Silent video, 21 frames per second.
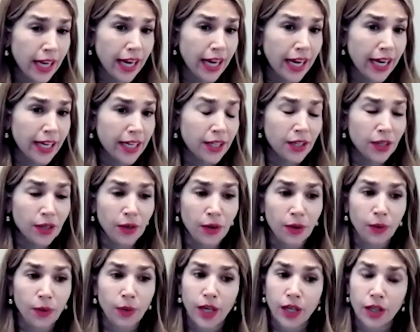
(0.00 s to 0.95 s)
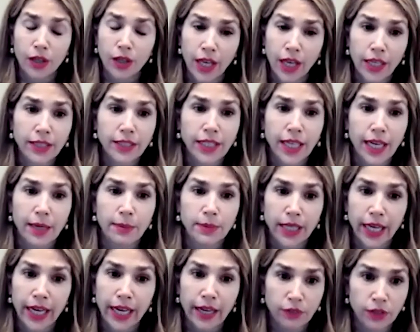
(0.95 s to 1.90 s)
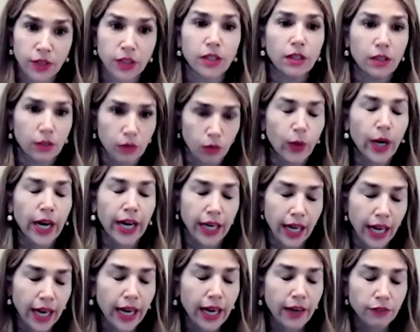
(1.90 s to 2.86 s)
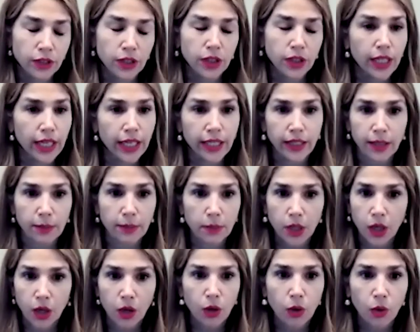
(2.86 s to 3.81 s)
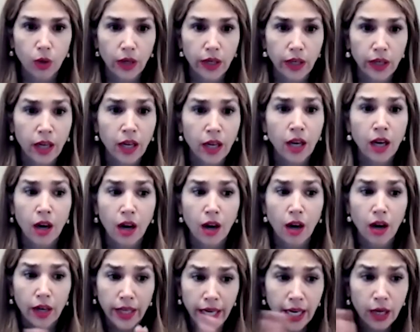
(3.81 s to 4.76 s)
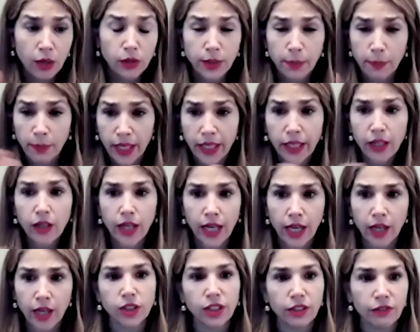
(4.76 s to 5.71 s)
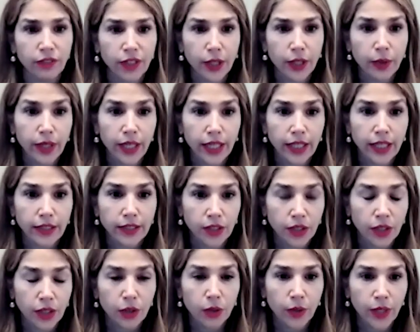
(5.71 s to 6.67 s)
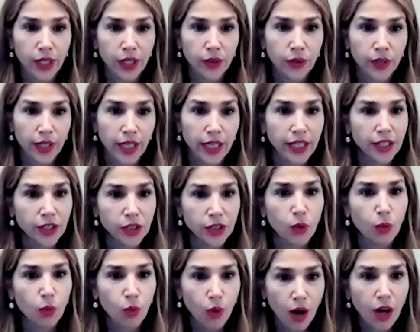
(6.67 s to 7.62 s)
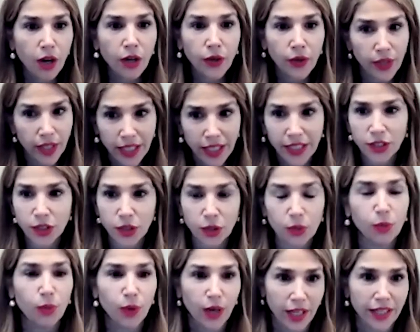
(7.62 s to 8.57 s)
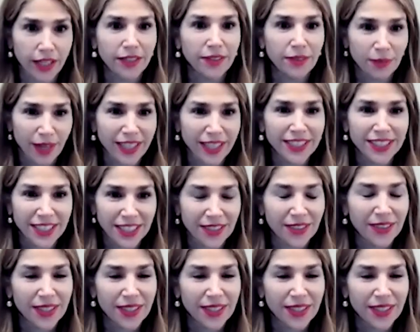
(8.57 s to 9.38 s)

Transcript: And, you know, a lot of times I have to let them know on how, depending on how severe it is, you know, either they need to walk or they need to run right to their